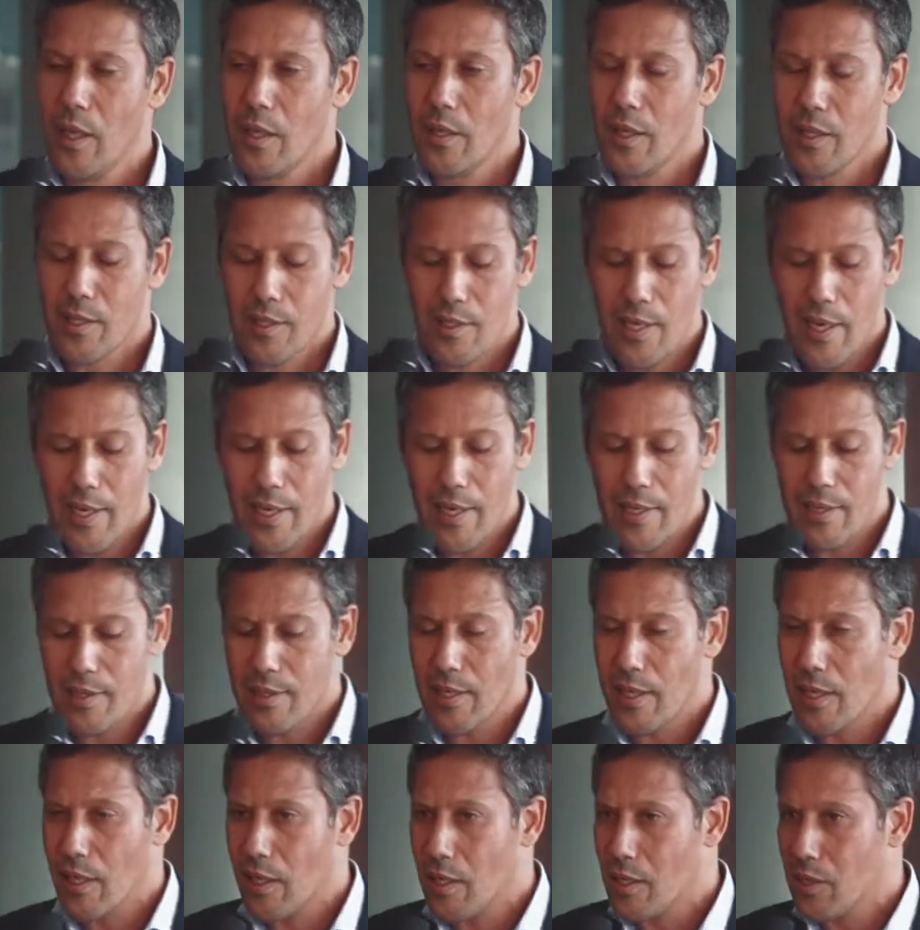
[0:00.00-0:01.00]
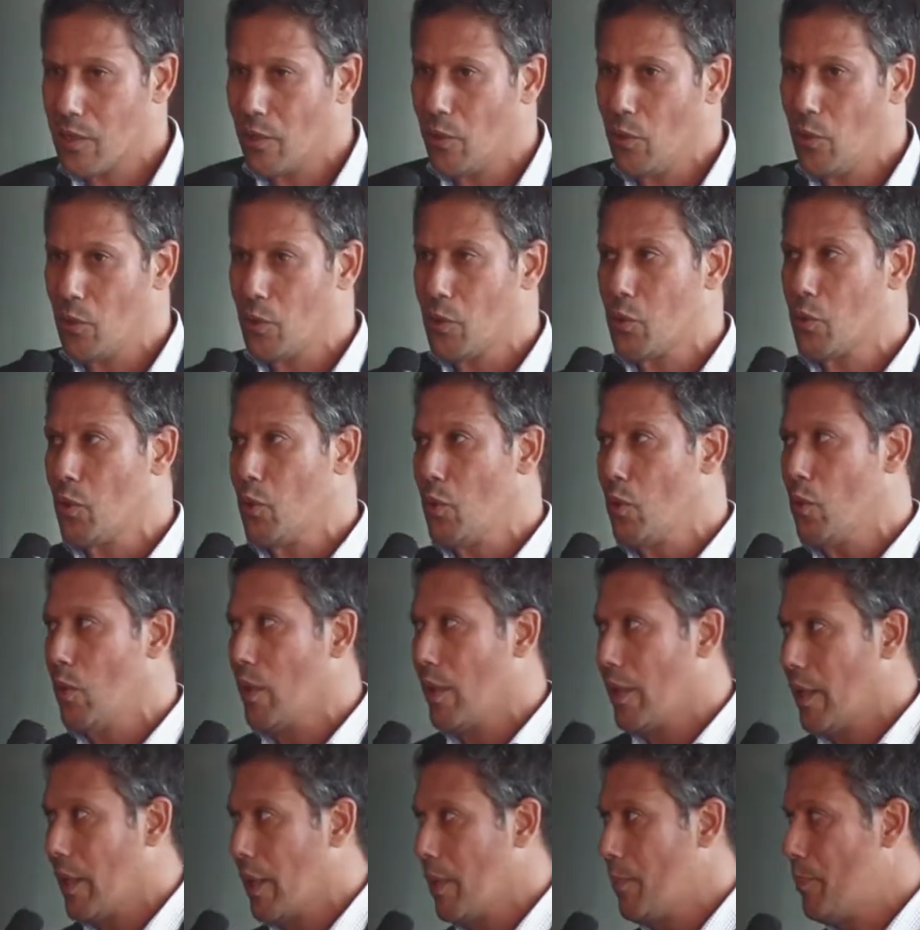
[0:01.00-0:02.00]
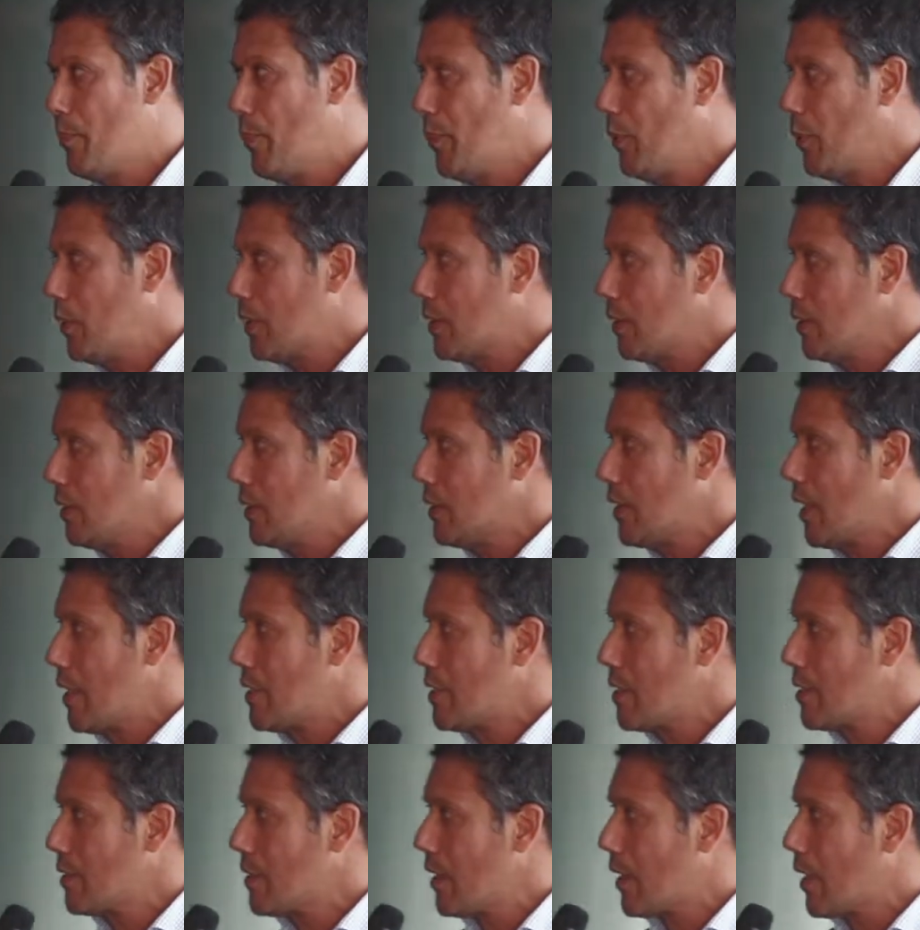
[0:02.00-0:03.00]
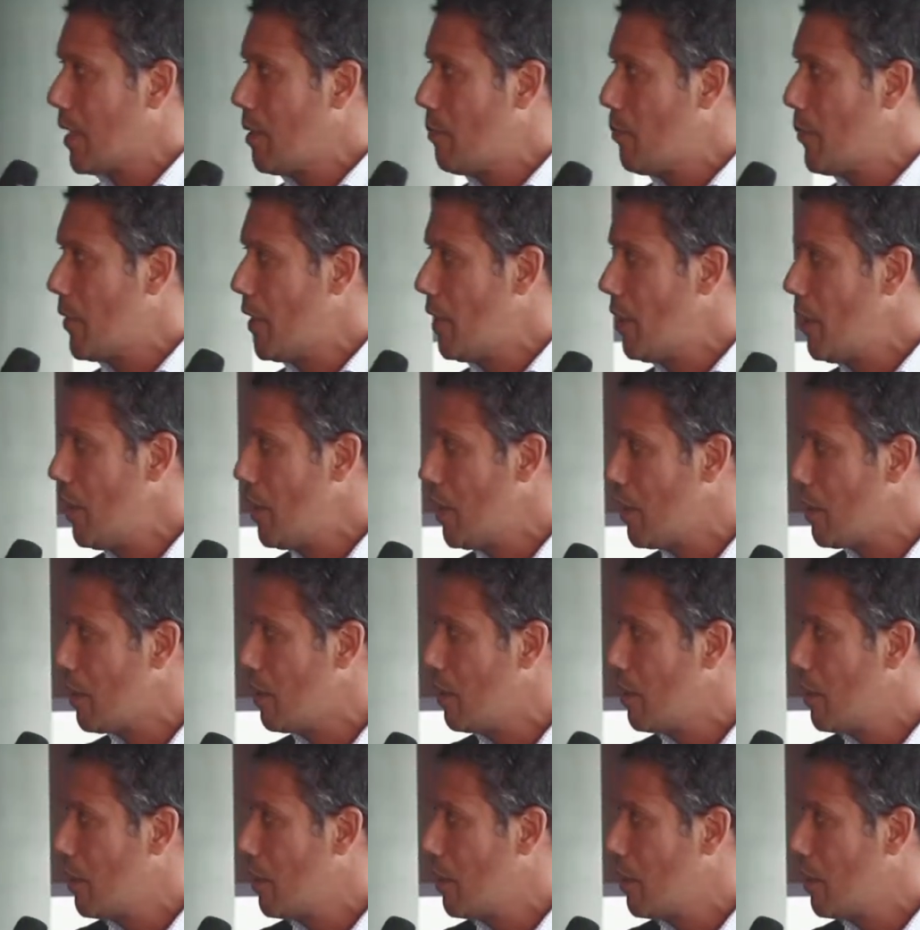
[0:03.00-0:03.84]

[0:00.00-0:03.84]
The second thing is also important as a second pillar